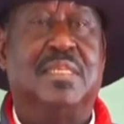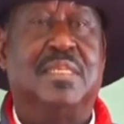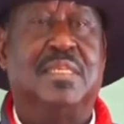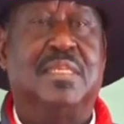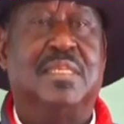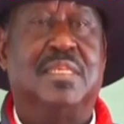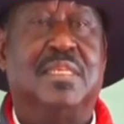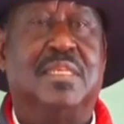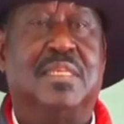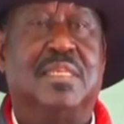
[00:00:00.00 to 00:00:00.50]

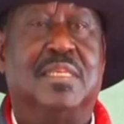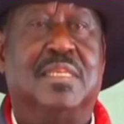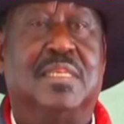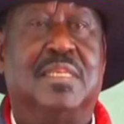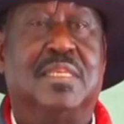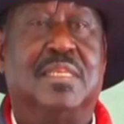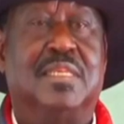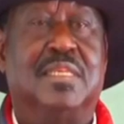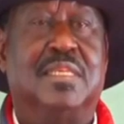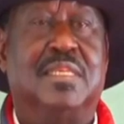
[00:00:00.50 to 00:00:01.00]

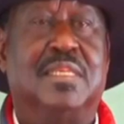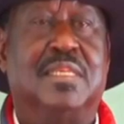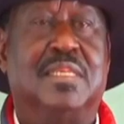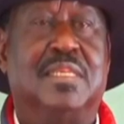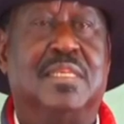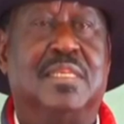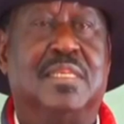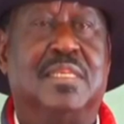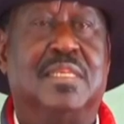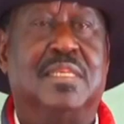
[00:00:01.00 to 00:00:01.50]

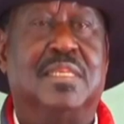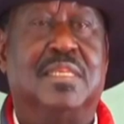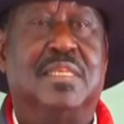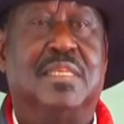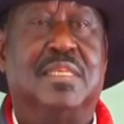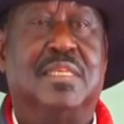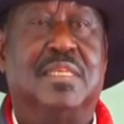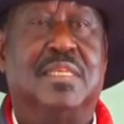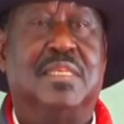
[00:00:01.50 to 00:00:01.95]
(silence)